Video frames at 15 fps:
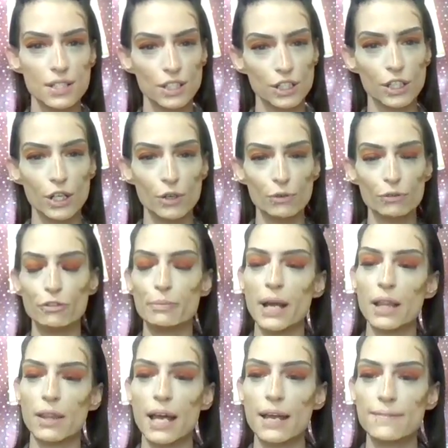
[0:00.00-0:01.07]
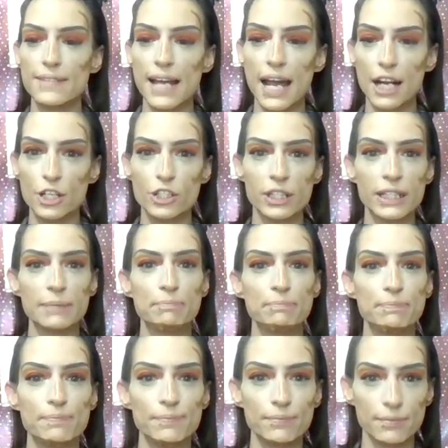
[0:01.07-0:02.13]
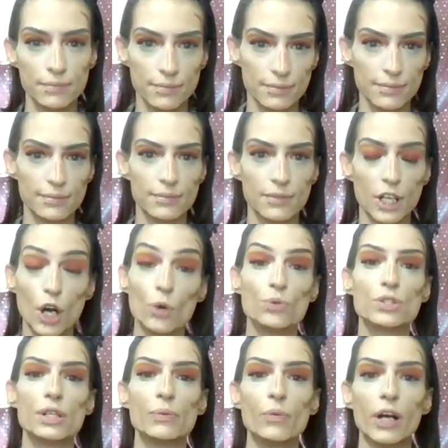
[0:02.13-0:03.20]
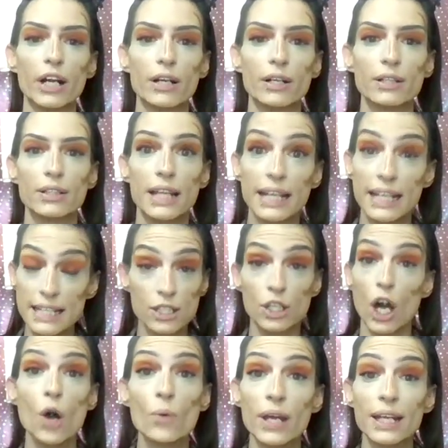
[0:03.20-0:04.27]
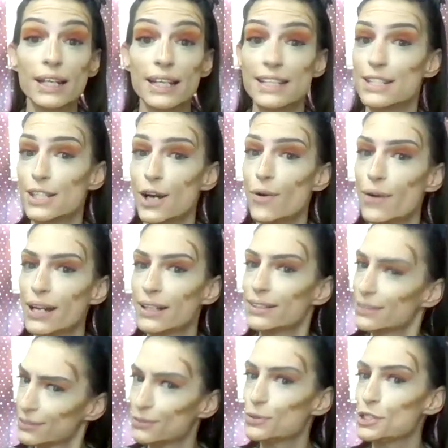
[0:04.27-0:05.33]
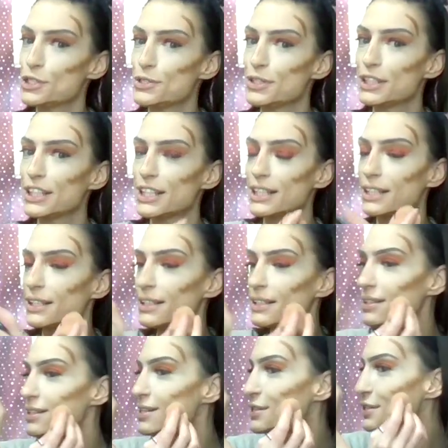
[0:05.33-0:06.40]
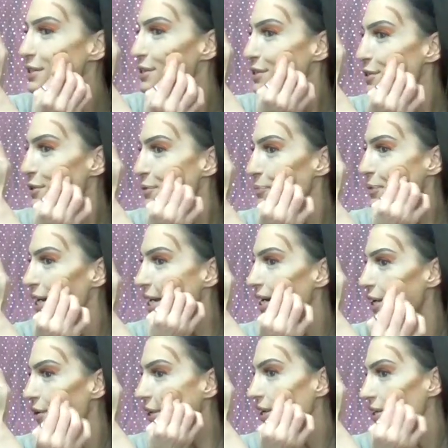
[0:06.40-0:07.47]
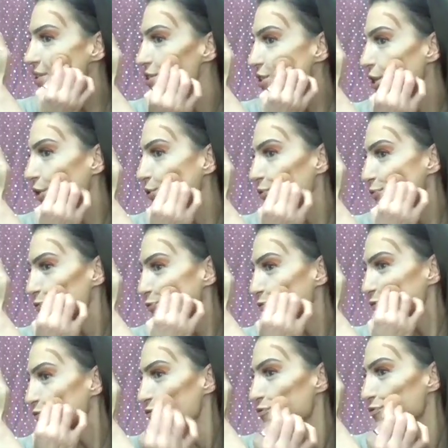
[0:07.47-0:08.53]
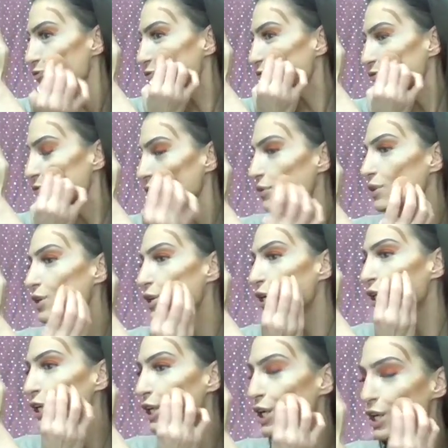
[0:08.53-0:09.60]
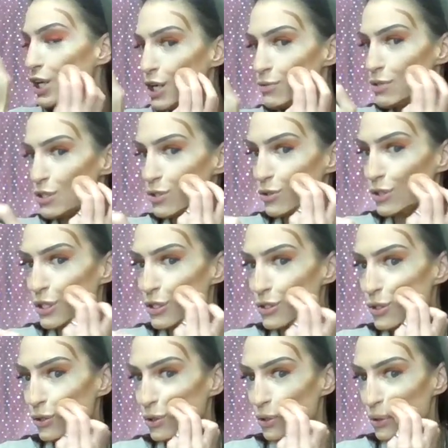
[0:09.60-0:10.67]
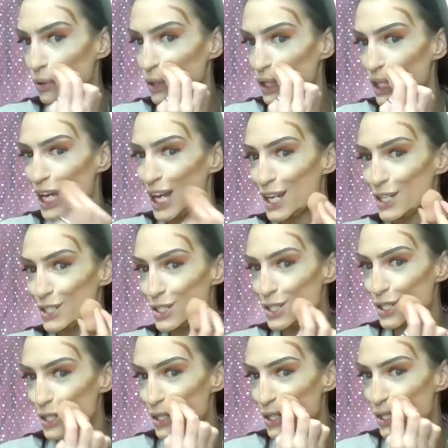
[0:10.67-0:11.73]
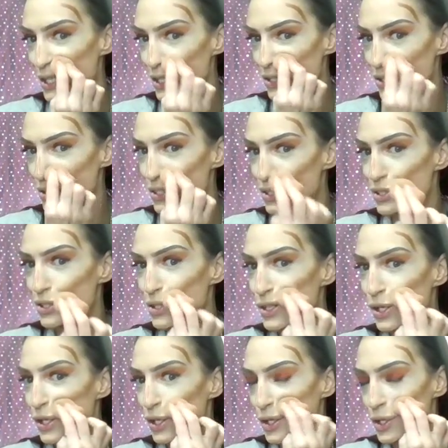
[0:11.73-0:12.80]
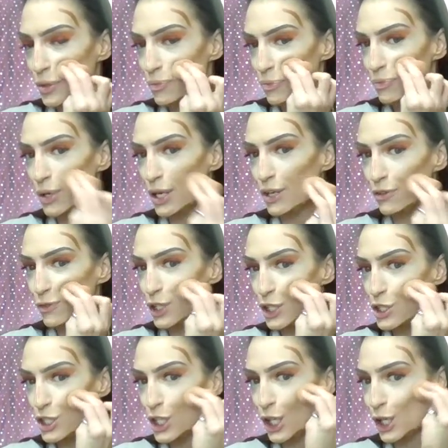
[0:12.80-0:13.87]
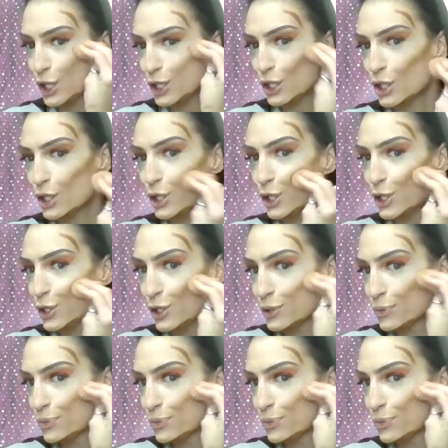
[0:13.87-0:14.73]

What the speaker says: you know, for my life to actually go somewhere. Like, it's going. We're doing good. But okay, so again, I'm just going to create this puffy cheek look